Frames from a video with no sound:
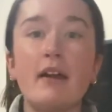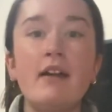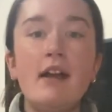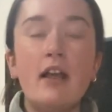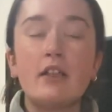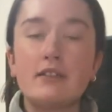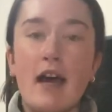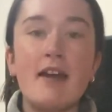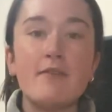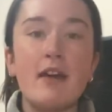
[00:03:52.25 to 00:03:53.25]
to
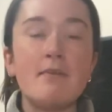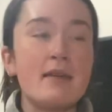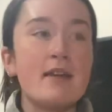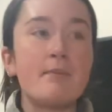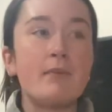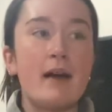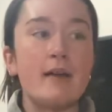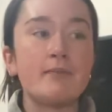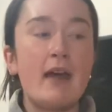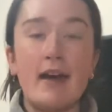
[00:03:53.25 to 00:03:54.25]
dive and be an
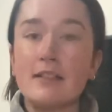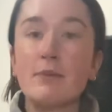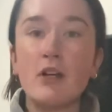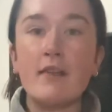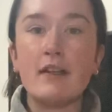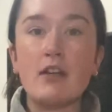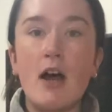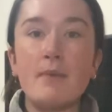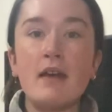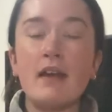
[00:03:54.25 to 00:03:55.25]
um, expert on that
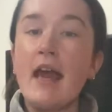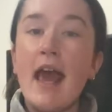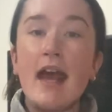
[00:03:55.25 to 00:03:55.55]
topic.